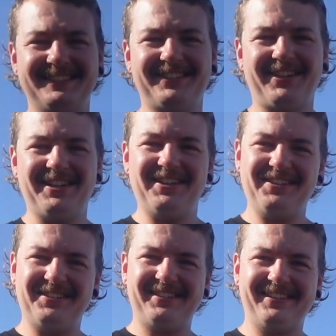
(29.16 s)
Great
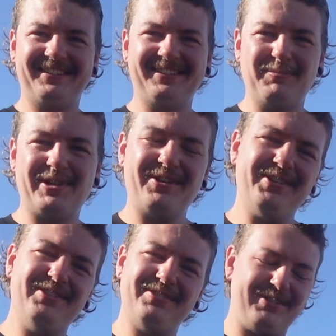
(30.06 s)
news. The bearing
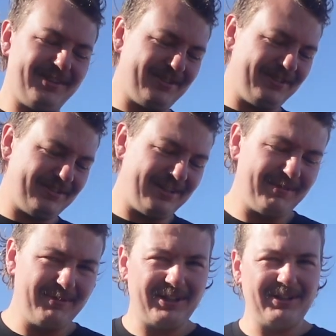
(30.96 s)
didn't stick on the
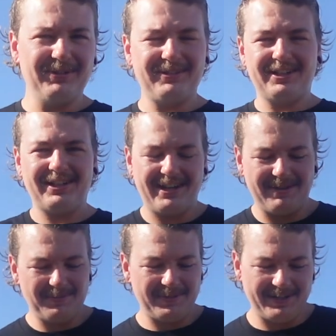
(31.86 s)
stub, the whole thing
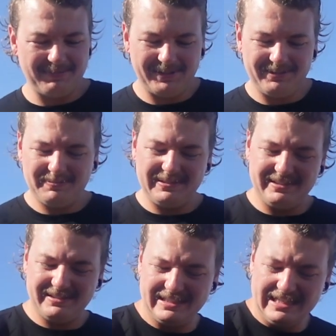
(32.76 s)
came apart, piece of
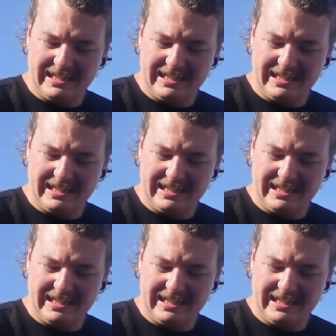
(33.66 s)
piss.